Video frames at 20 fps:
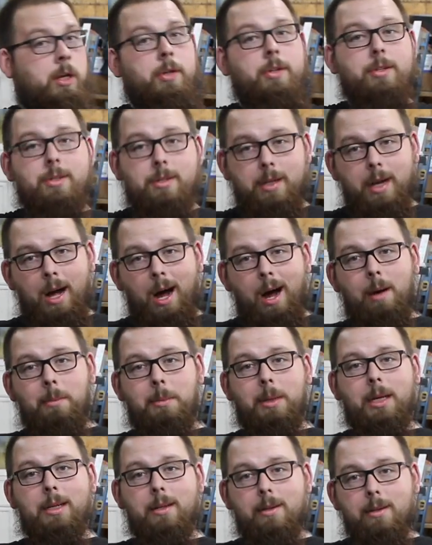You just
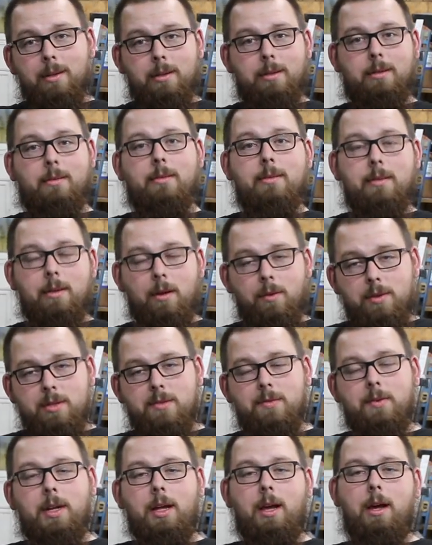comment on
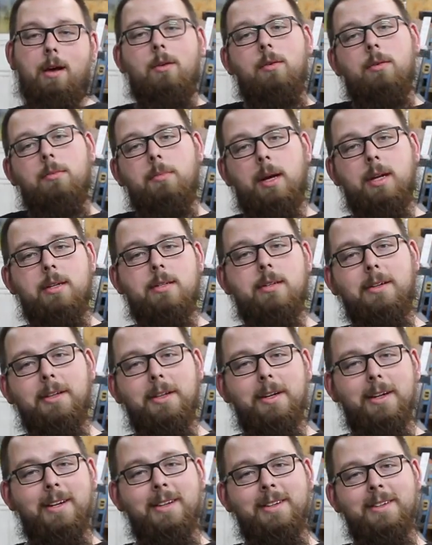this video, basically.